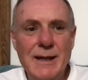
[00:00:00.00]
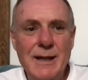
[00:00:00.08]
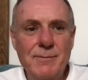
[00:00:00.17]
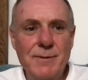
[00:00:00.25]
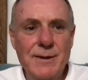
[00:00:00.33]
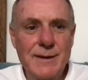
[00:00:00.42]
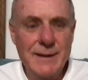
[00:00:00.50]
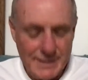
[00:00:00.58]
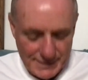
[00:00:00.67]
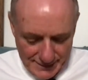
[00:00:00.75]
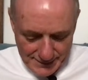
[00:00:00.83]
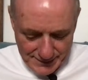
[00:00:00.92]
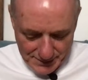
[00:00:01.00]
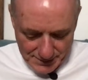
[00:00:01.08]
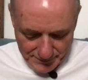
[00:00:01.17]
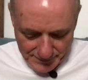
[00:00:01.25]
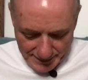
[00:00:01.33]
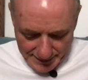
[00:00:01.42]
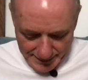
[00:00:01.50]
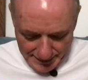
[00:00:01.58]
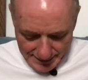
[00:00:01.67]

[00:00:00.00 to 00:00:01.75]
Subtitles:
I wanted to cover.